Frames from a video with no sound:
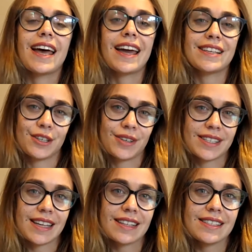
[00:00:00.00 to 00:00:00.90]
8 degrees
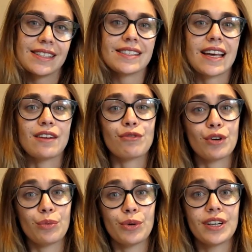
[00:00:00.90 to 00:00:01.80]
Celsius and for
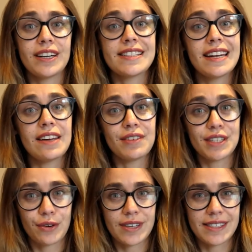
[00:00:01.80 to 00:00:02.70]
a wooded is 11
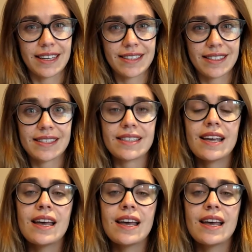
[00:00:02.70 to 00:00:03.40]
degrees Celsius.